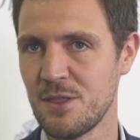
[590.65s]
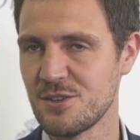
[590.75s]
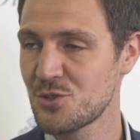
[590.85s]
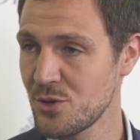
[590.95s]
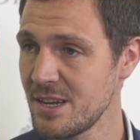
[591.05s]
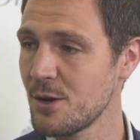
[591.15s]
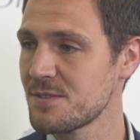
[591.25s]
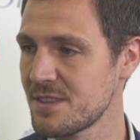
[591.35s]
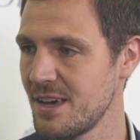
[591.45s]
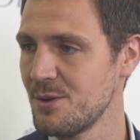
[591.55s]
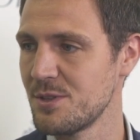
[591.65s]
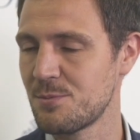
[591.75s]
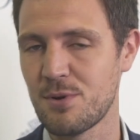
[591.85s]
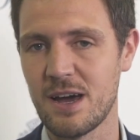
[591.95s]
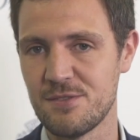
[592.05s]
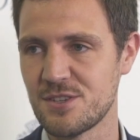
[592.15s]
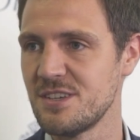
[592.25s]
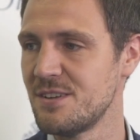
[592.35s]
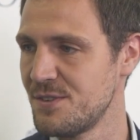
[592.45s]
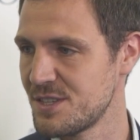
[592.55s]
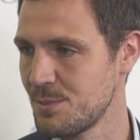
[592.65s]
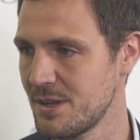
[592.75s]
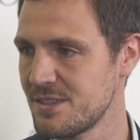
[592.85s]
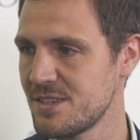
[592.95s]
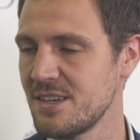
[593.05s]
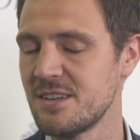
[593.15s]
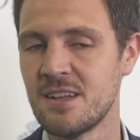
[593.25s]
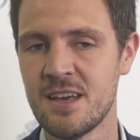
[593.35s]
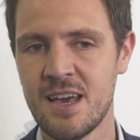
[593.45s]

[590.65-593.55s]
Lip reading: there's trade-offs there with privacy and visibility, and